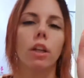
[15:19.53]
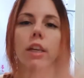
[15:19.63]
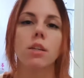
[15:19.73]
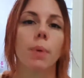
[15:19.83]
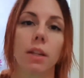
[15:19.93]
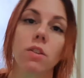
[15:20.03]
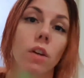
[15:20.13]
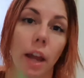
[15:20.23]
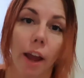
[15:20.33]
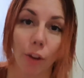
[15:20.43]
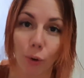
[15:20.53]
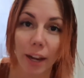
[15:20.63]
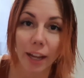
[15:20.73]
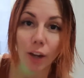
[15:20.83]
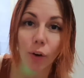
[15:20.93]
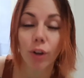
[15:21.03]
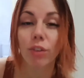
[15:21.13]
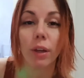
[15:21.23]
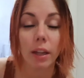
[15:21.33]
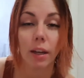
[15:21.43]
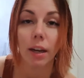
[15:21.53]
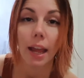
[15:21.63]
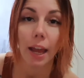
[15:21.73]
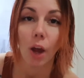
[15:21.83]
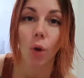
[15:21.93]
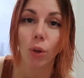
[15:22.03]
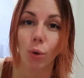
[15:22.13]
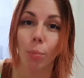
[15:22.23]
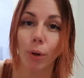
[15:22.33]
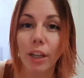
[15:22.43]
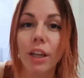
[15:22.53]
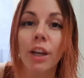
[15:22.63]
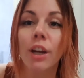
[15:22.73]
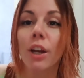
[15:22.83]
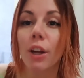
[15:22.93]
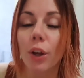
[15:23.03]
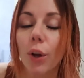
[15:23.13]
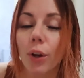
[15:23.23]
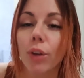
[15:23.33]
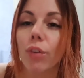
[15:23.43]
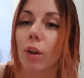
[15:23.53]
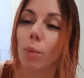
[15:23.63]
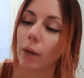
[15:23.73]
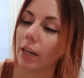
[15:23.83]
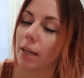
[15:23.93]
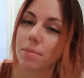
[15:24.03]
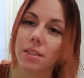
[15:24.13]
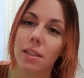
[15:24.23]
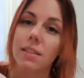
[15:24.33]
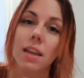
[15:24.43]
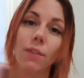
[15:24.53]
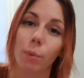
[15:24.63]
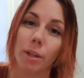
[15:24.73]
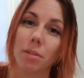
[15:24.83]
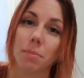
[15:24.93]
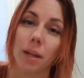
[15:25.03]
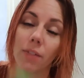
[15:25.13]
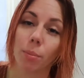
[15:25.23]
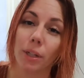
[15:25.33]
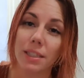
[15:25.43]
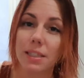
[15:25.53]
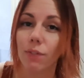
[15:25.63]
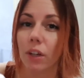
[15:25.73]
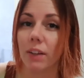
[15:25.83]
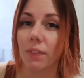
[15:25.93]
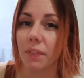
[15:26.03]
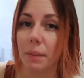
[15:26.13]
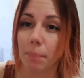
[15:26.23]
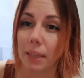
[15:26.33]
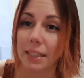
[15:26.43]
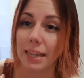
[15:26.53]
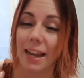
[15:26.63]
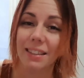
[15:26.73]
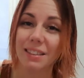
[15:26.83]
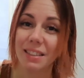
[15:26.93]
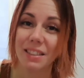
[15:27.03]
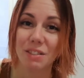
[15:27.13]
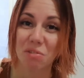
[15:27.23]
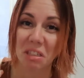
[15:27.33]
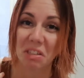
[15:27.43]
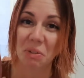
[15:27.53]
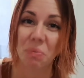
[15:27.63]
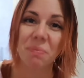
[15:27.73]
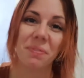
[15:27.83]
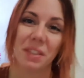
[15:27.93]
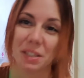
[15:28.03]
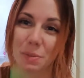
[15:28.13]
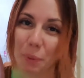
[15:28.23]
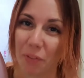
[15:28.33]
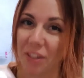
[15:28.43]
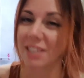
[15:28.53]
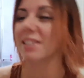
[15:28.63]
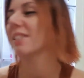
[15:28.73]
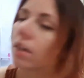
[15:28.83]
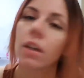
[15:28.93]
It depends on how your hair grows and how your body goes when it comes to this. Everybody's different, but yeah, this is really cool. This is perfect.